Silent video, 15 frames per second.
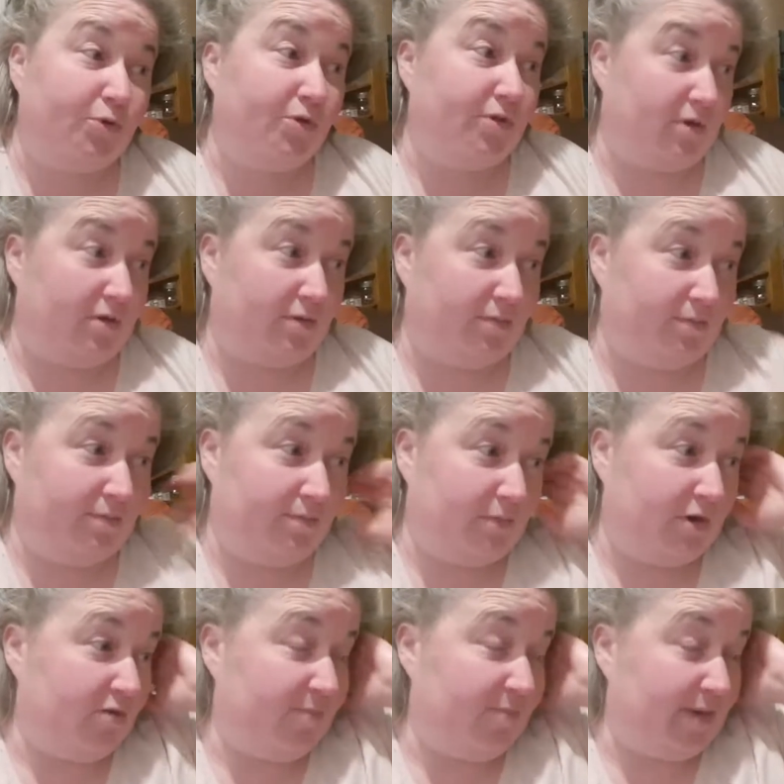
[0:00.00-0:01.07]
Well, his
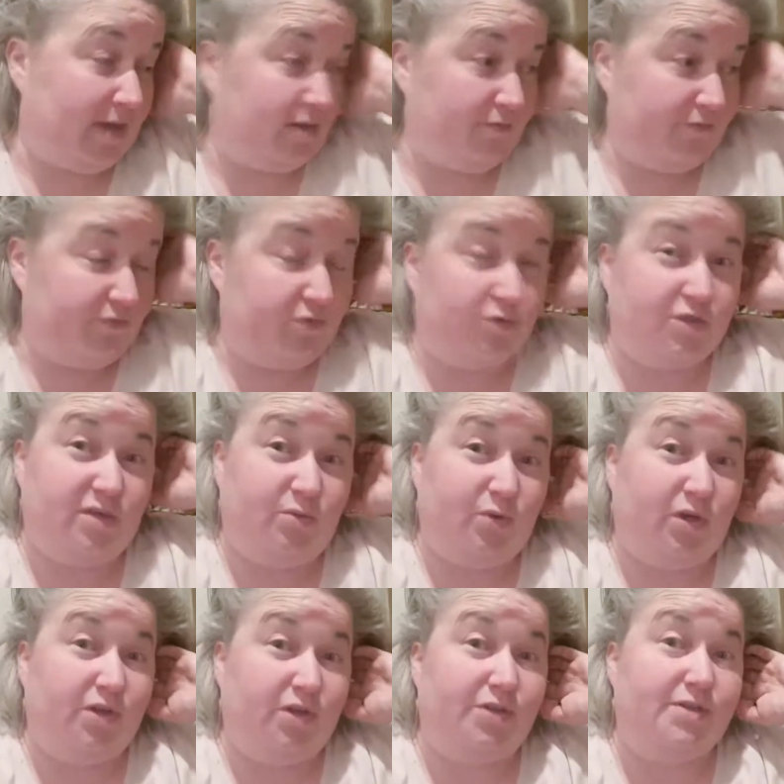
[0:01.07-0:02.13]
brother, Mary Beth,
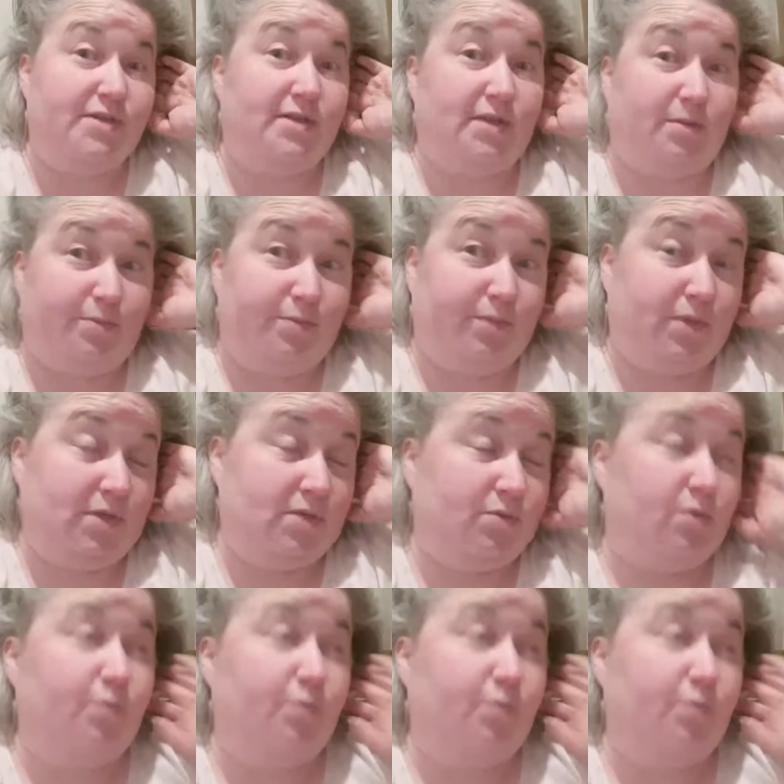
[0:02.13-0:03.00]
unfortunately we lost him.